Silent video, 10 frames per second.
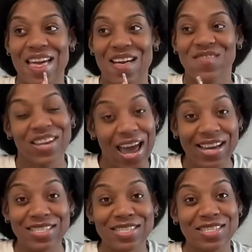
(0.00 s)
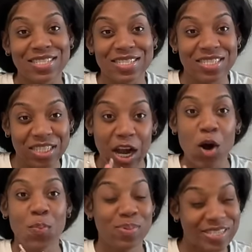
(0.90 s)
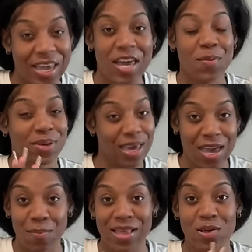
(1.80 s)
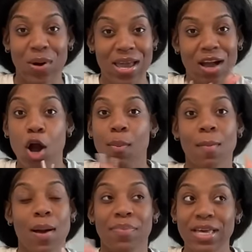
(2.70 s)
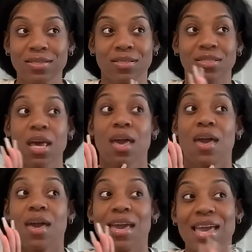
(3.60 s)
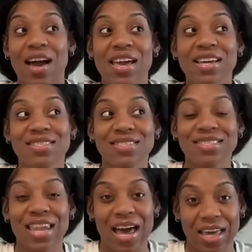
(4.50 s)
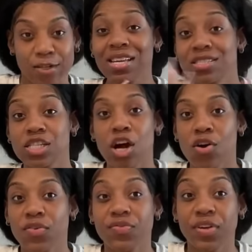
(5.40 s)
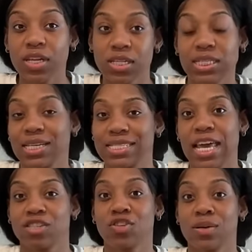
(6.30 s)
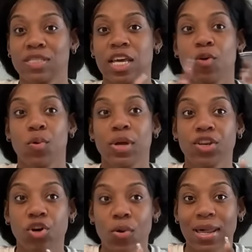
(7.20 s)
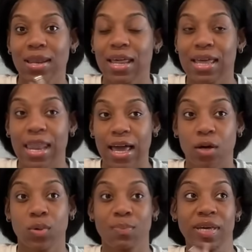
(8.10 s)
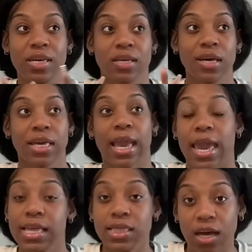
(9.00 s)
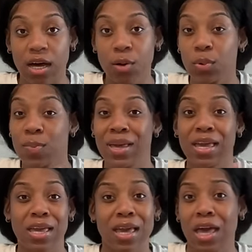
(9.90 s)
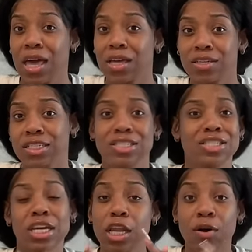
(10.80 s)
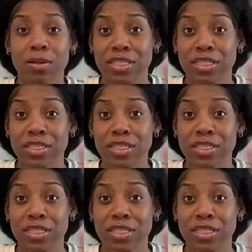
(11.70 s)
when I could just go to him, get him out the way, and go about my business. And y'all, it's just like, it's no feelings attached. You know what I'm saying? When we do it, it ain't like we be caked up. We be, you know what I'm